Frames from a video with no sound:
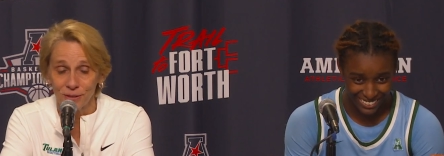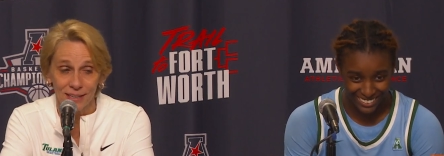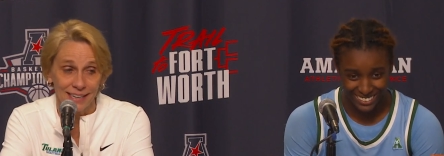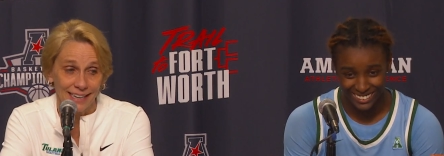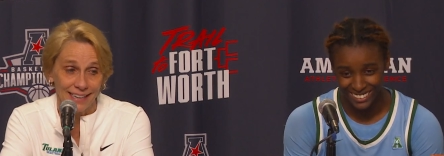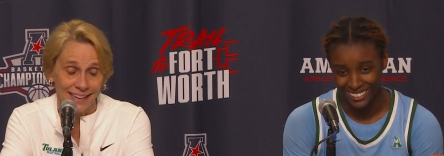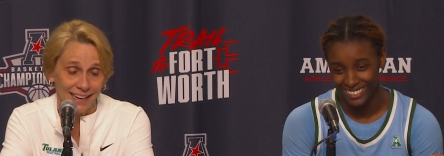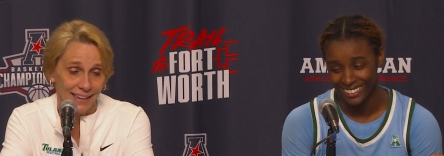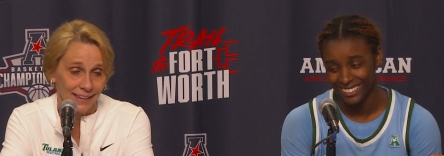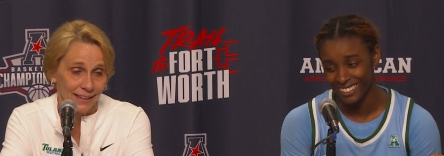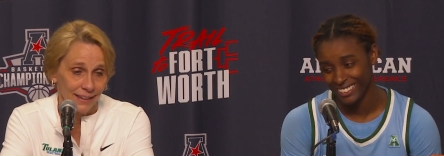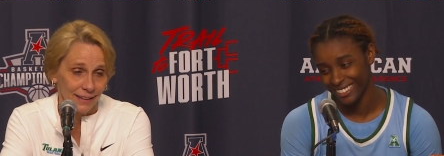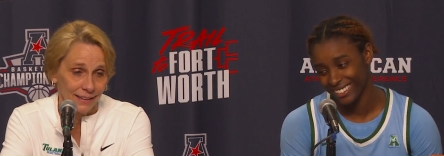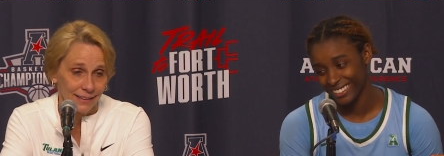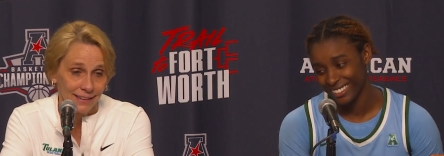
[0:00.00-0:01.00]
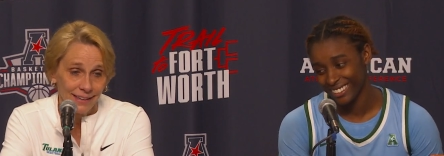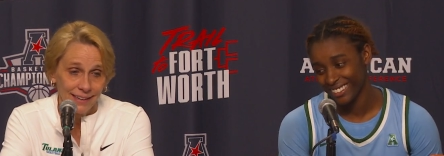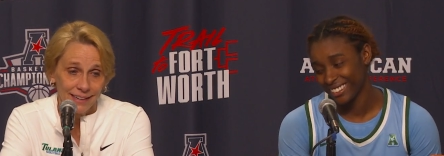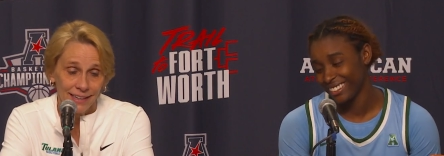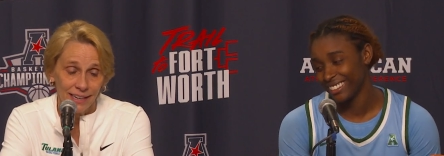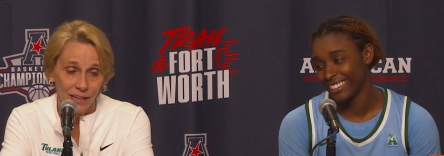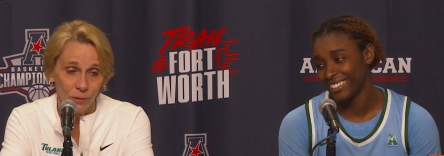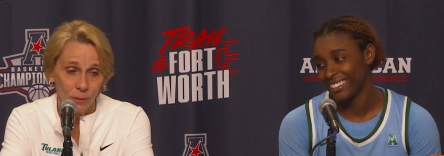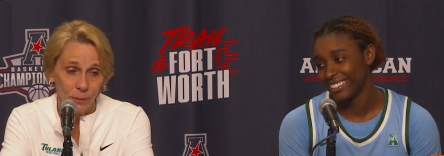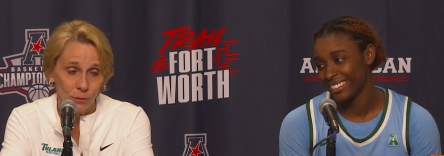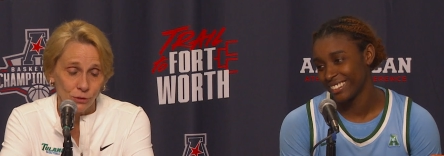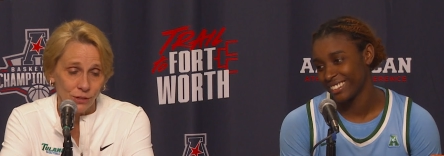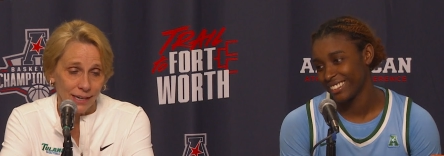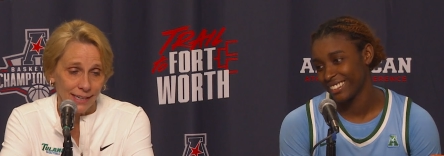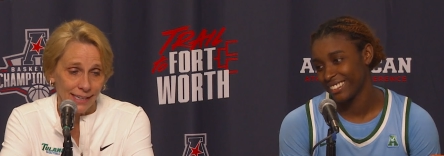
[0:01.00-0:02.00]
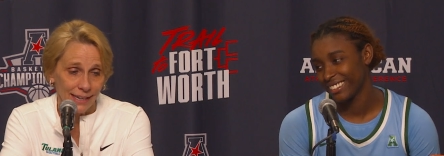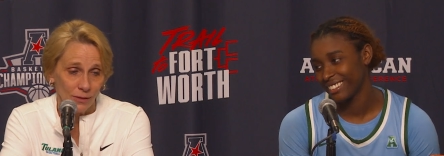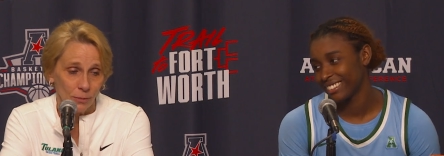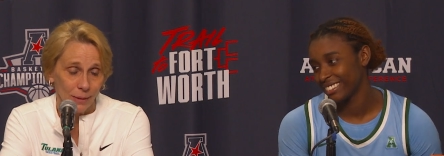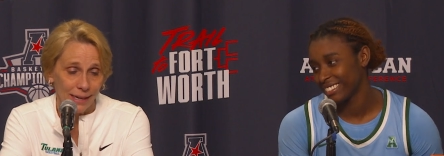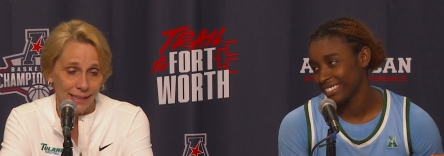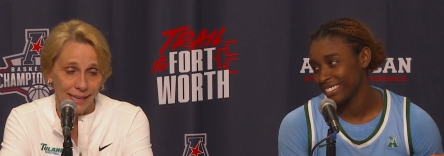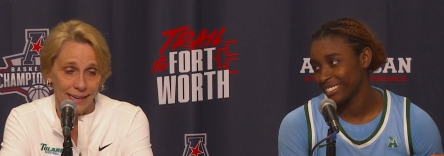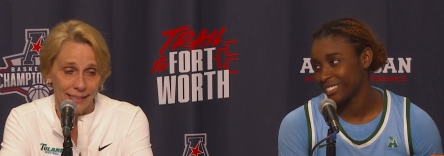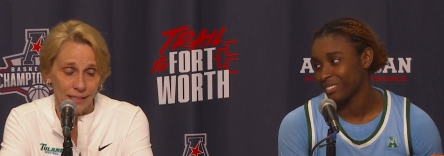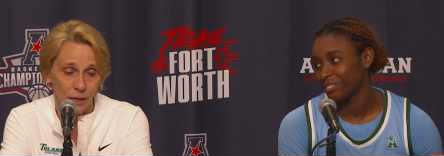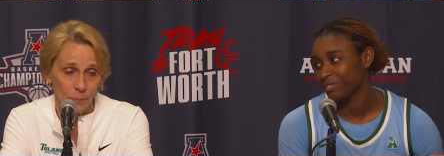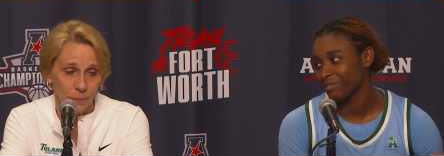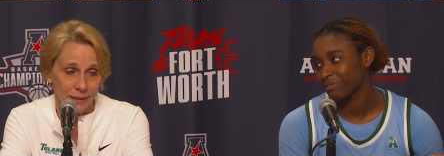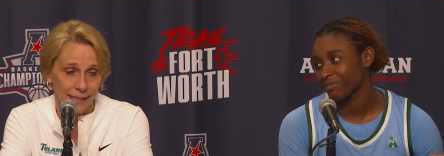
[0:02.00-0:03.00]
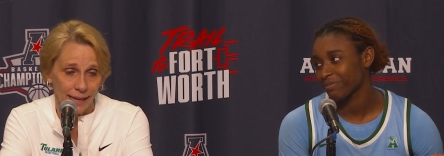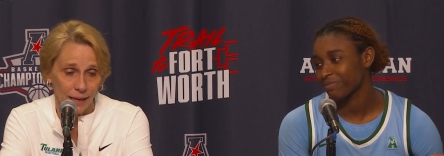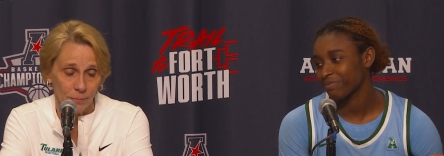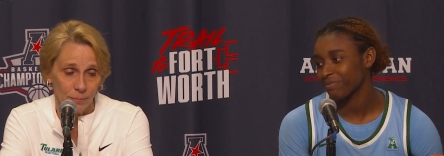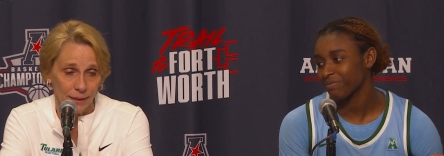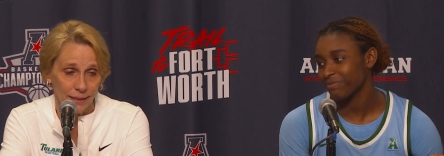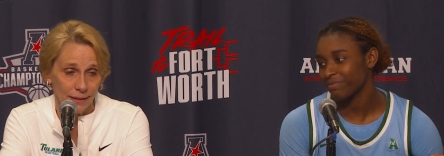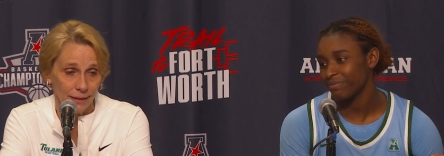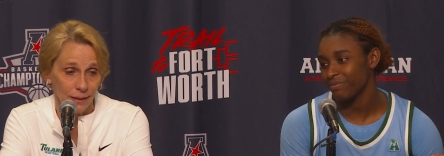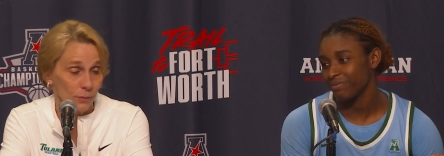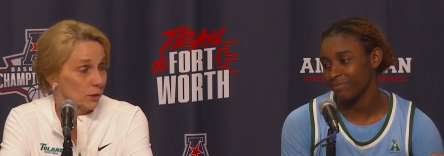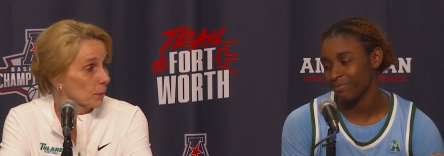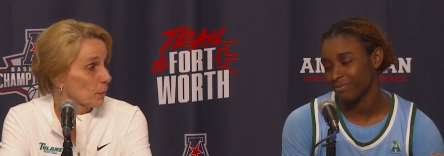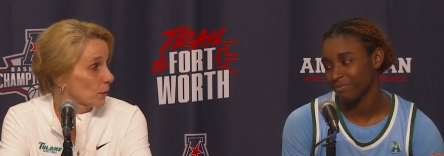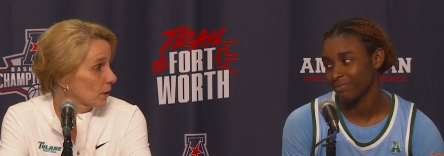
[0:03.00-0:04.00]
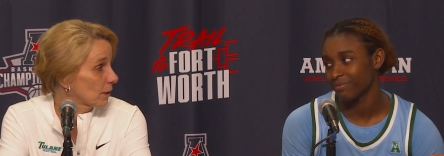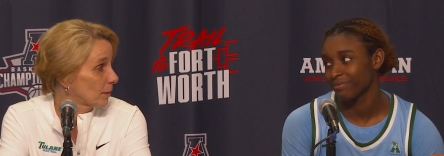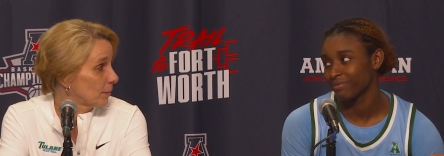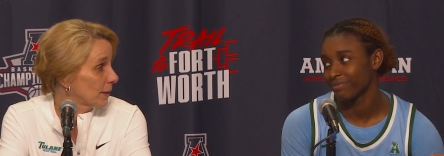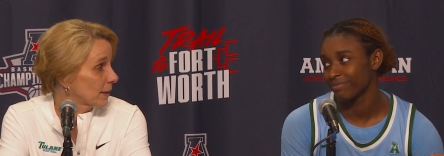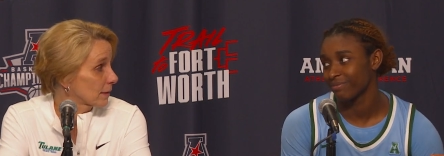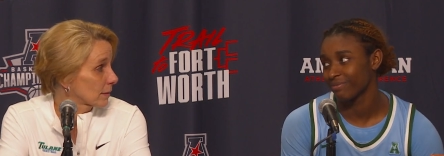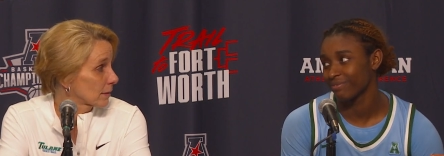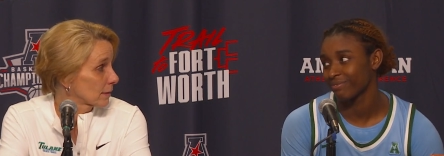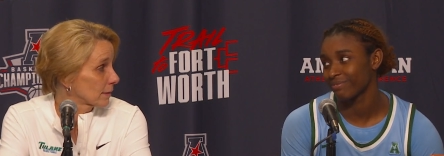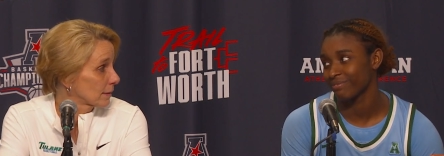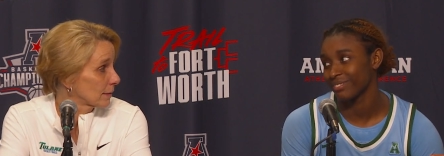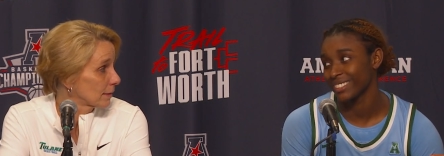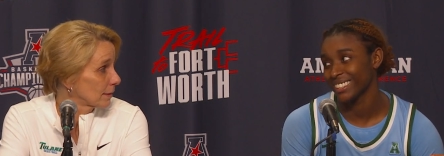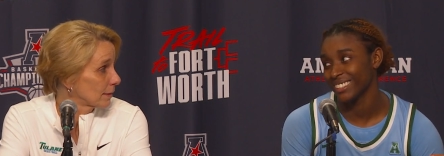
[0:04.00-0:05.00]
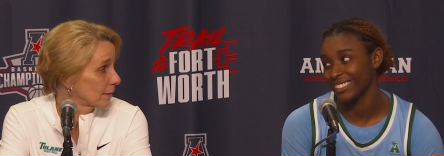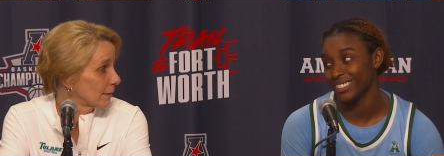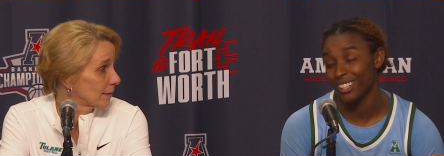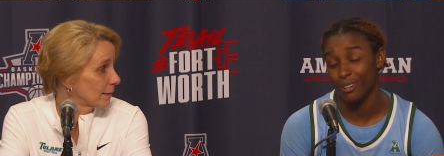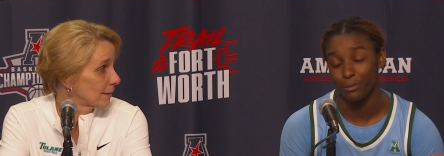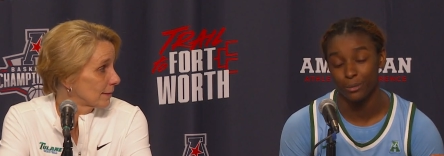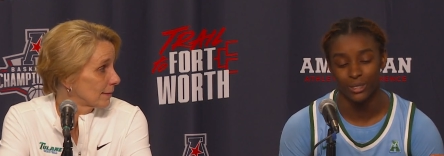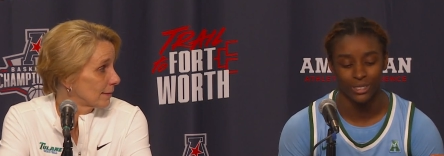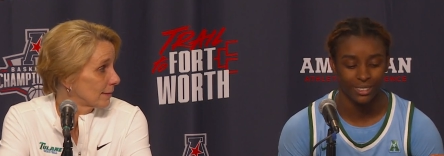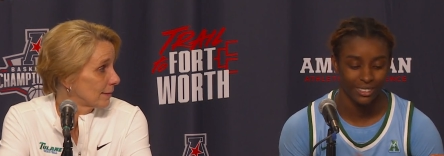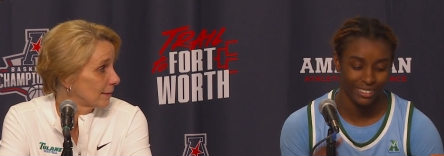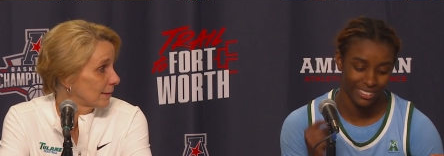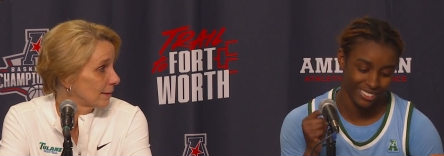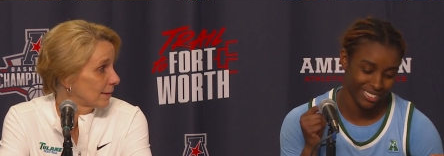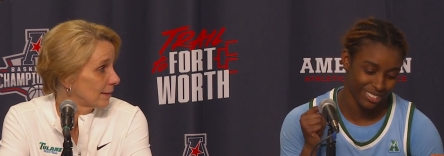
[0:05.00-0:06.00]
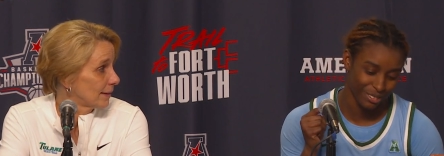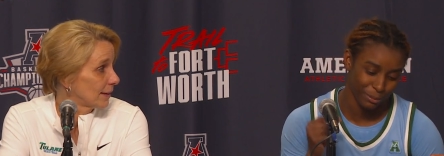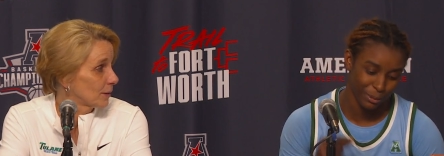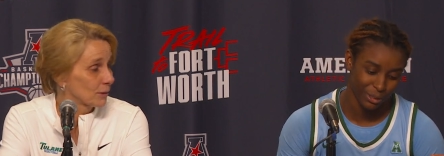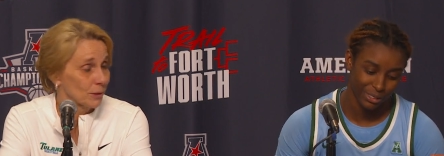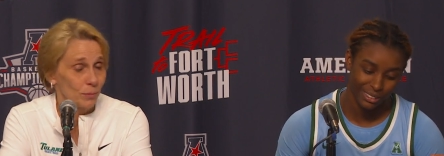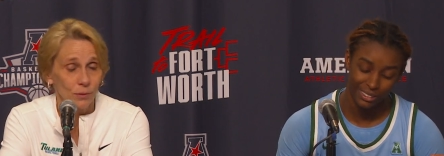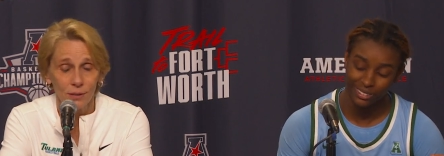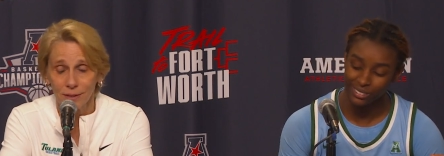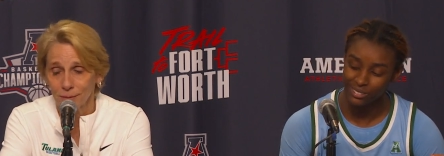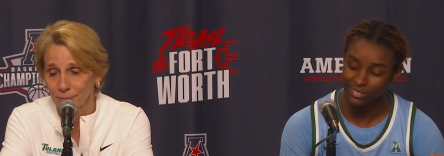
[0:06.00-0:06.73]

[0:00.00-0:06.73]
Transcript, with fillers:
Speaker 1: it, and and uh, you know we were trying to get everybody lined up in that, but it was a pretty good miss. It was almost. almost. It was a pretty good